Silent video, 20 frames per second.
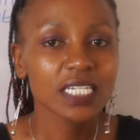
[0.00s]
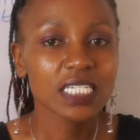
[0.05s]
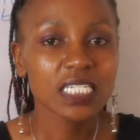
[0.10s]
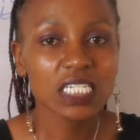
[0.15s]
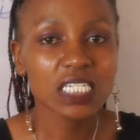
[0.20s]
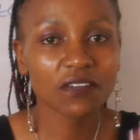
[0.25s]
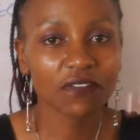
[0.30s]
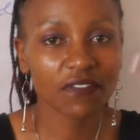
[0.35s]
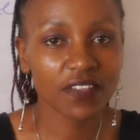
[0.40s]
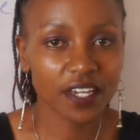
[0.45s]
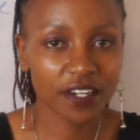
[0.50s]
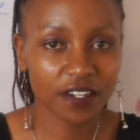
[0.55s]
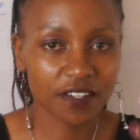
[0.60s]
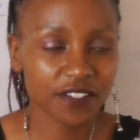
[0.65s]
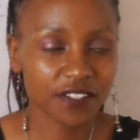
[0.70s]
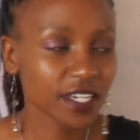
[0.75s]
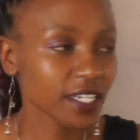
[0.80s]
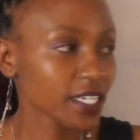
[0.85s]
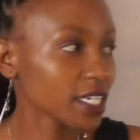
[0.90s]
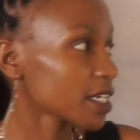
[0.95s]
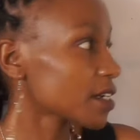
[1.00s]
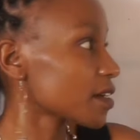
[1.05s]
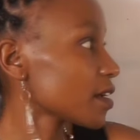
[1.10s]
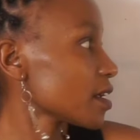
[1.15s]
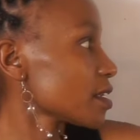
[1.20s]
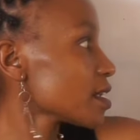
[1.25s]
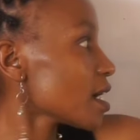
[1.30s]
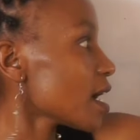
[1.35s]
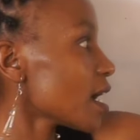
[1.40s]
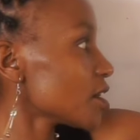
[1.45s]
If there is any
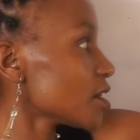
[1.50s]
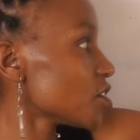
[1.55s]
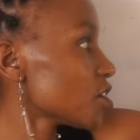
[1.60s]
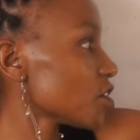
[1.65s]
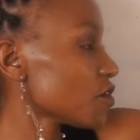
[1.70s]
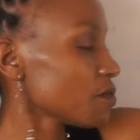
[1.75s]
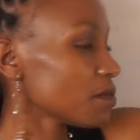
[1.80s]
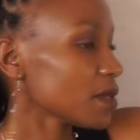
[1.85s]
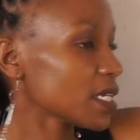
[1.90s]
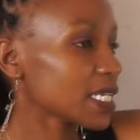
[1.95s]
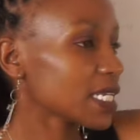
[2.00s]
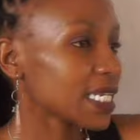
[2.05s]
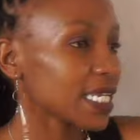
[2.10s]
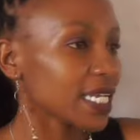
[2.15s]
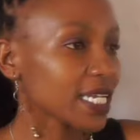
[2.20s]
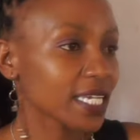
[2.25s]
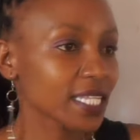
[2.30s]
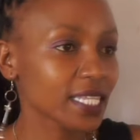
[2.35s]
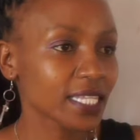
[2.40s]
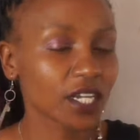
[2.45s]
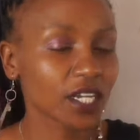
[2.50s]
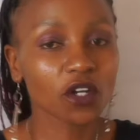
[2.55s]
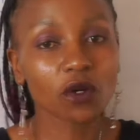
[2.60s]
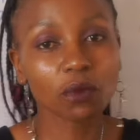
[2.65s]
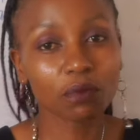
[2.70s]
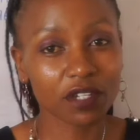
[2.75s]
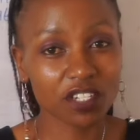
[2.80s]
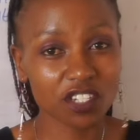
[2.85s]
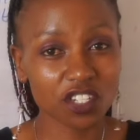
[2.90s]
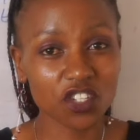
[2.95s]
great achievement like the
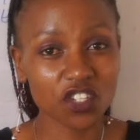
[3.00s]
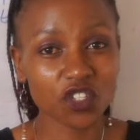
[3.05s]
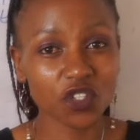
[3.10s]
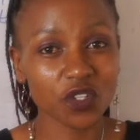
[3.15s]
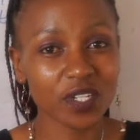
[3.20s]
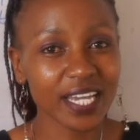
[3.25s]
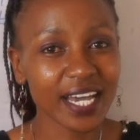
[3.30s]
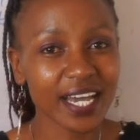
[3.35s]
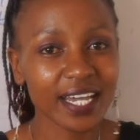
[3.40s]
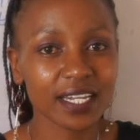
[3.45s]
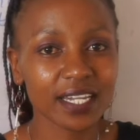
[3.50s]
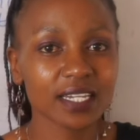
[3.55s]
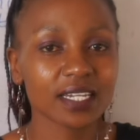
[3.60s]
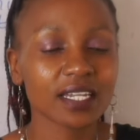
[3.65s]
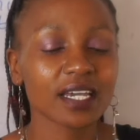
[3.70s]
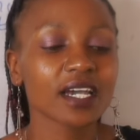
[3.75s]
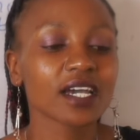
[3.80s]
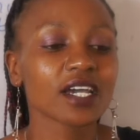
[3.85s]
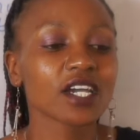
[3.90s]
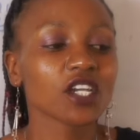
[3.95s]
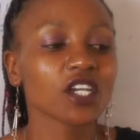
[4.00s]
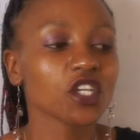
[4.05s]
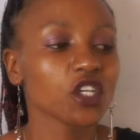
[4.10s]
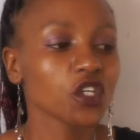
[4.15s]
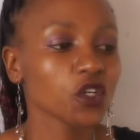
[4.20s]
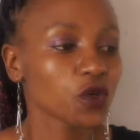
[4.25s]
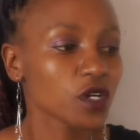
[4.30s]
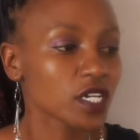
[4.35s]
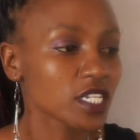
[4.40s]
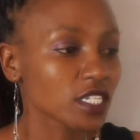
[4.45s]
competition and
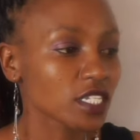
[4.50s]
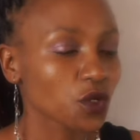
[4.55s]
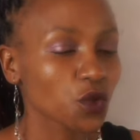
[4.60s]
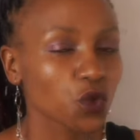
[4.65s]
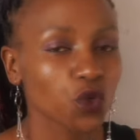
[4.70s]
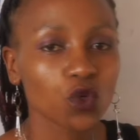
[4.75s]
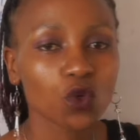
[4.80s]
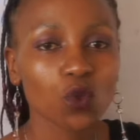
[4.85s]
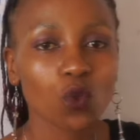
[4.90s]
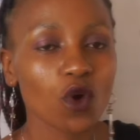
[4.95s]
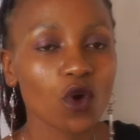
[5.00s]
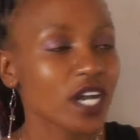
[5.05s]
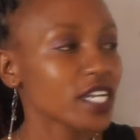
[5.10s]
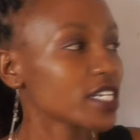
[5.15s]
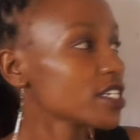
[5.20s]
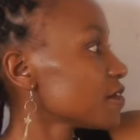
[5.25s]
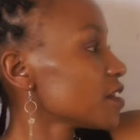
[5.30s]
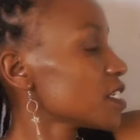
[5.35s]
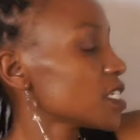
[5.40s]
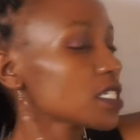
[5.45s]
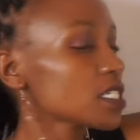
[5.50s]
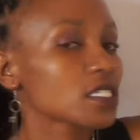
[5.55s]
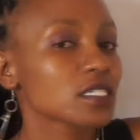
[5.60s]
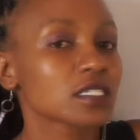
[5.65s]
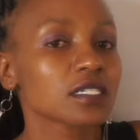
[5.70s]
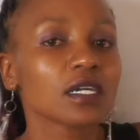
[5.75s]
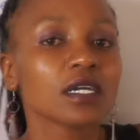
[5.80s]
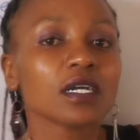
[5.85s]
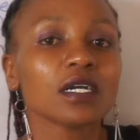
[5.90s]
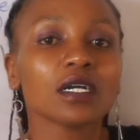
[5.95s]
your school won these
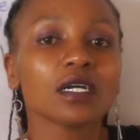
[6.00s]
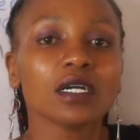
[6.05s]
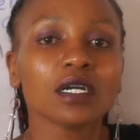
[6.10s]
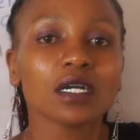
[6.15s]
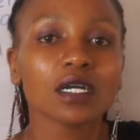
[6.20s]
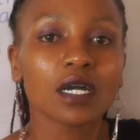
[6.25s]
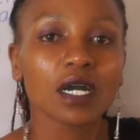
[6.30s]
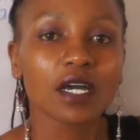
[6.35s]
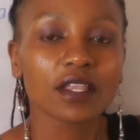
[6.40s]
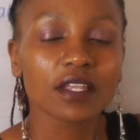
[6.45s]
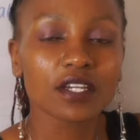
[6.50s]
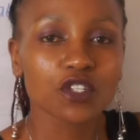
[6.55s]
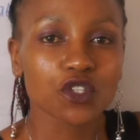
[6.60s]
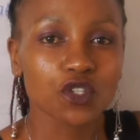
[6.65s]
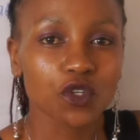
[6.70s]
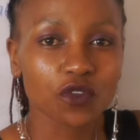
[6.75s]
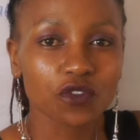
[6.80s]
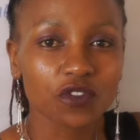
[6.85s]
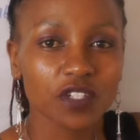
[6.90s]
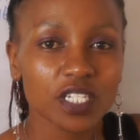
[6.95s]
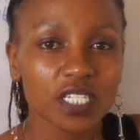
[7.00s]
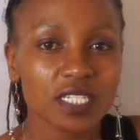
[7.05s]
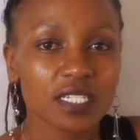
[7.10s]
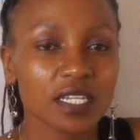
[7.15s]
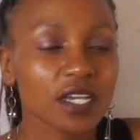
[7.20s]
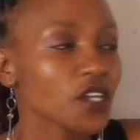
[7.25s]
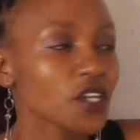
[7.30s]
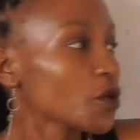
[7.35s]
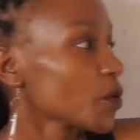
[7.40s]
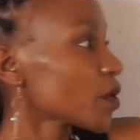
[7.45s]
other
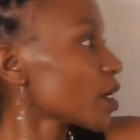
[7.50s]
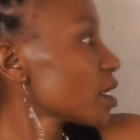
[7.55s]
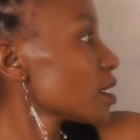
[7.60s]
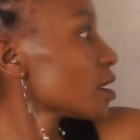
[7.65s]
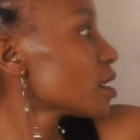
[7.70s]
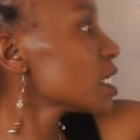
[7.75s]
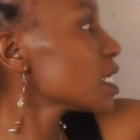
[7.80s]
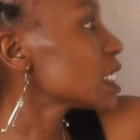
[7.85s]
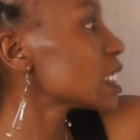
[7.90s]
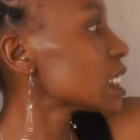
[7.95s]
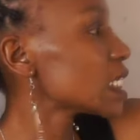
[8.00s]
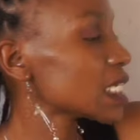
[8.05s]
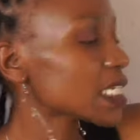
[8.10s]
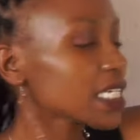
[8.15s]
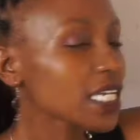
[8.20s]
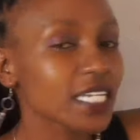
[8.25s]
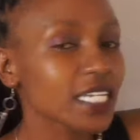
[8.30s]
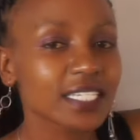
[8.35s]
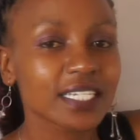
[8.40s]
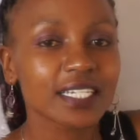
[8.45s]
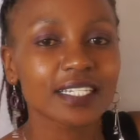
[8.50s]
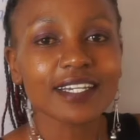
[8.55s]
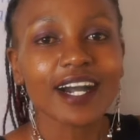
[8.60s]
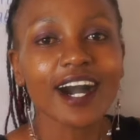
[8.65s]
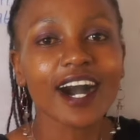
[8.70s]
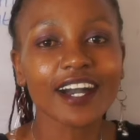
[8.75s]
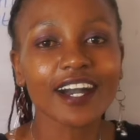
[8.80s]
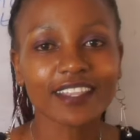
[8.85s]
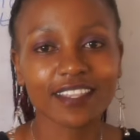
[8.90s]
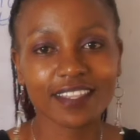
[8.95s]
trophies, you can indicate it
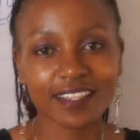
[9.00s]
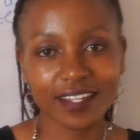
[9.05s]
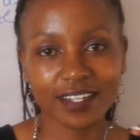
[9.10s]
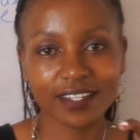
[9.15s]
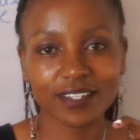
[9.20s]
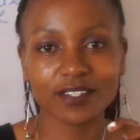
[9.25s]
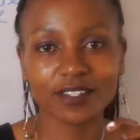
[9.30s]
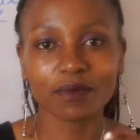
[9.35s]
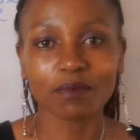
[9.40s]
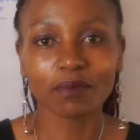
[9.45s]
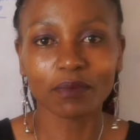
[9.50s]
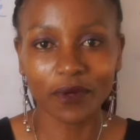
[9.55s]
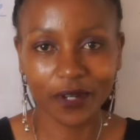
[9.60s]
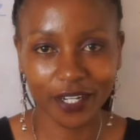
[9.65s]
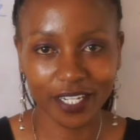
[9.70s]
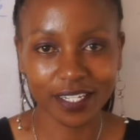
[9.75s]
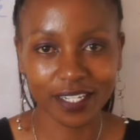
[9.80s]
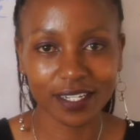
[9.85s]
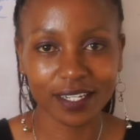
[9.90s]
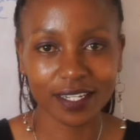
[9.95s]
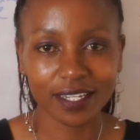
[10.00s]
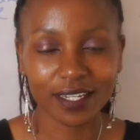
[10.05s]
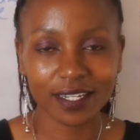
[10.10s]
at this point.